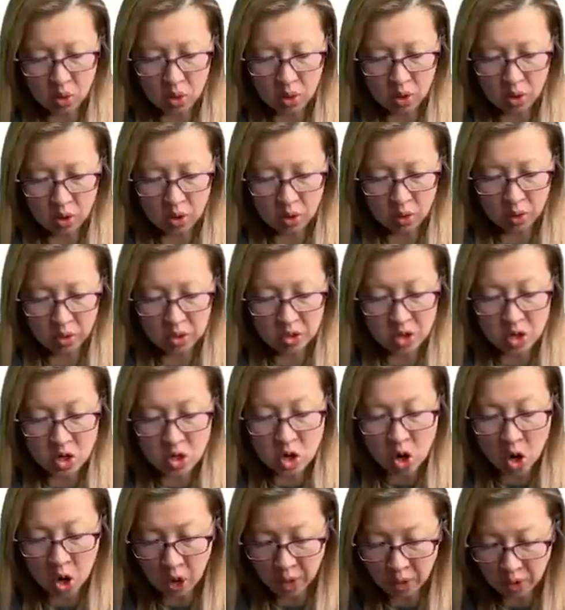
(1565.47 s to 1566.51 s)
auditor was
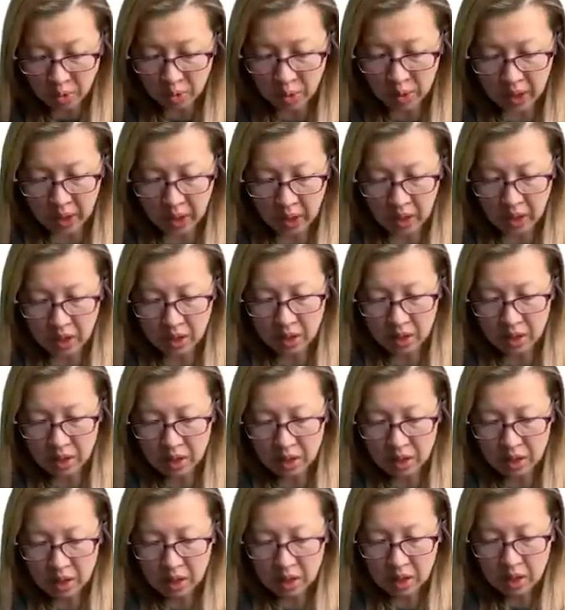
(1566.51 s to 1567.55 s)
not aware
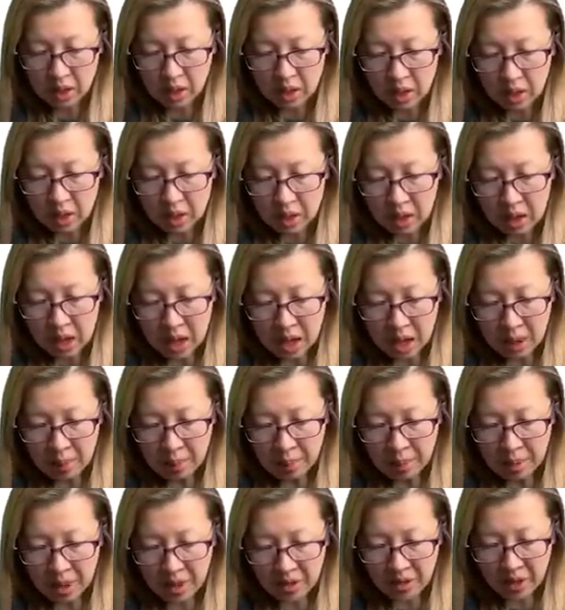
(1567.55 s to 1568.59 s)

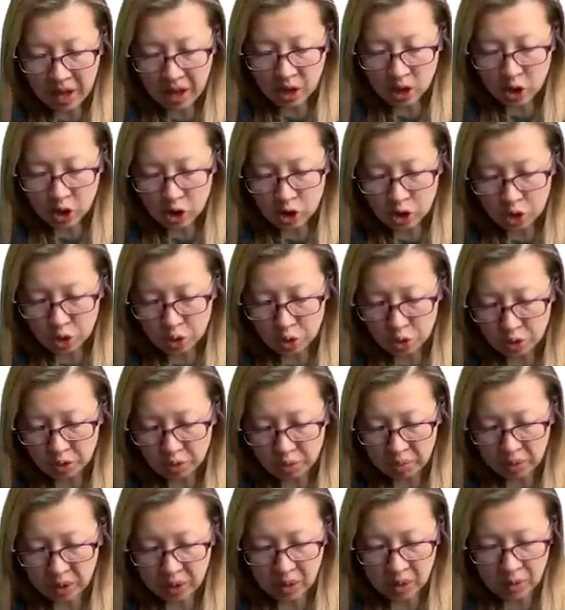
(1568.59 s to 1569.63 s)
um, but they should
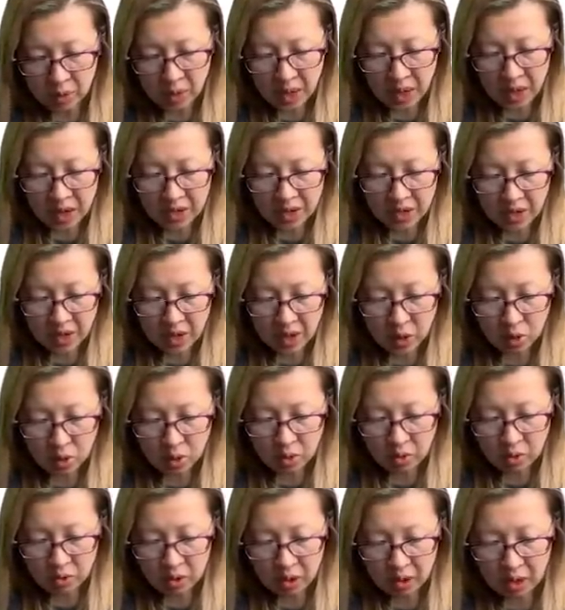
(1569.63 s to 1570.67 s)
have been aware that they
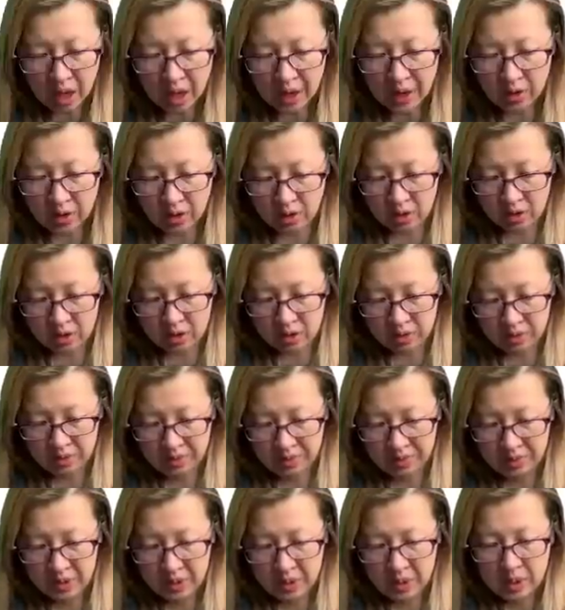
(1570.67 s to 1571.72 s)
could rely on it.
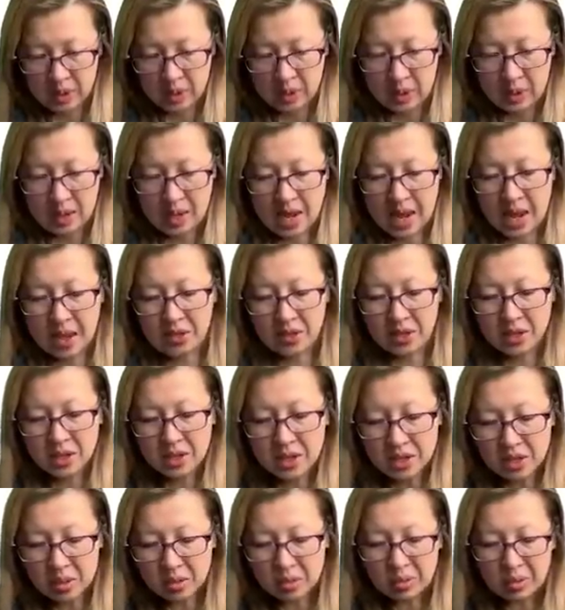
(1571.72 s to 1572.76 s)
Now, this
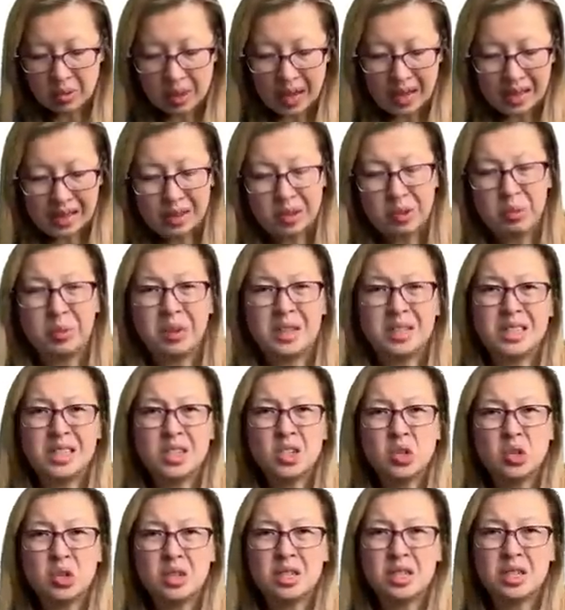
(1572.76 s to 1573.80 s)
is a, a little bit
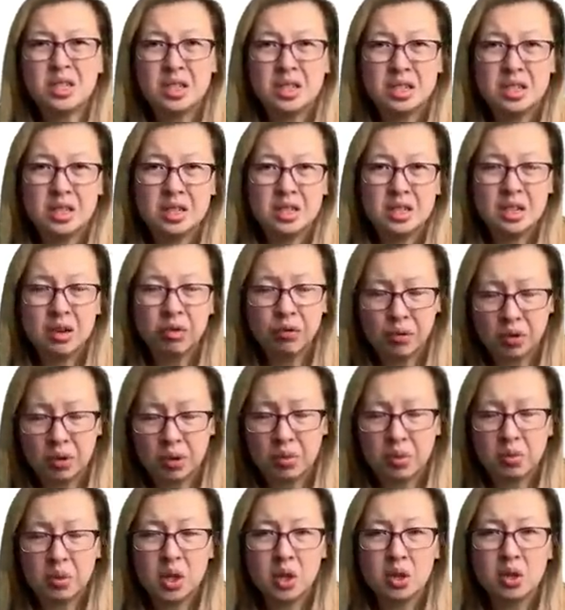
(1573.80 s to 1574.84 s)

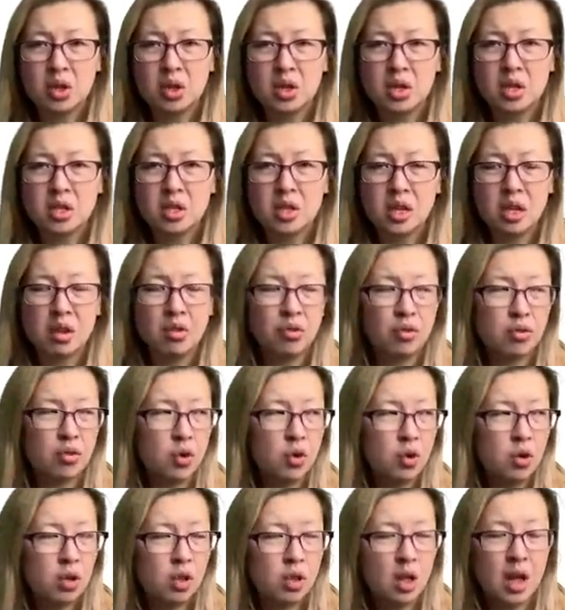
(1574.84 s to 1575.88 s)
different because if
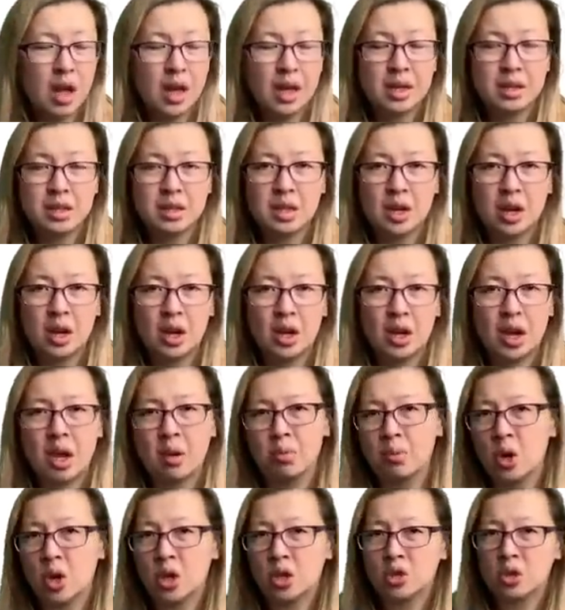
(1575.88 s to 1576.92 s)
your client said, okay, I'm
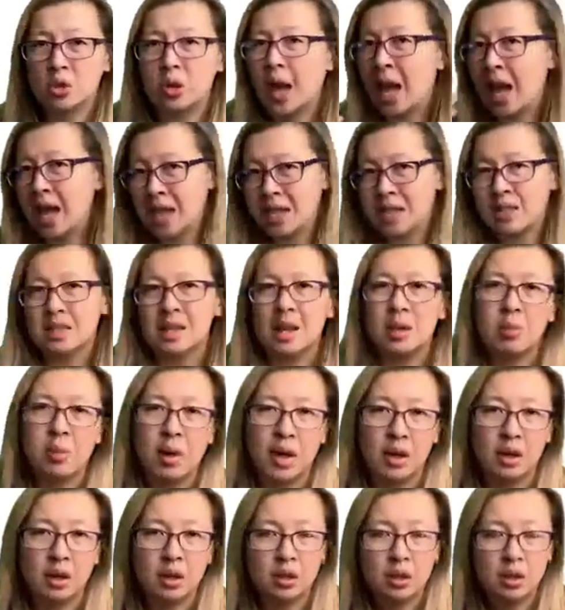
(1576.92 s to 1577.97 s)
going to ANZ
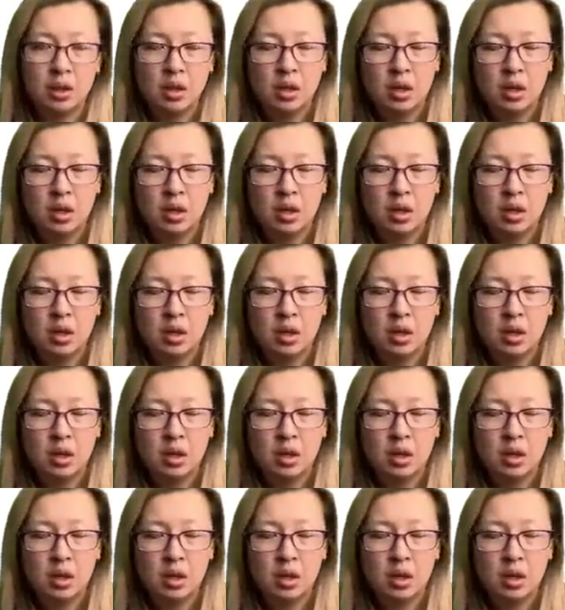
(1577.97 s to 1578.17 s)
Bank,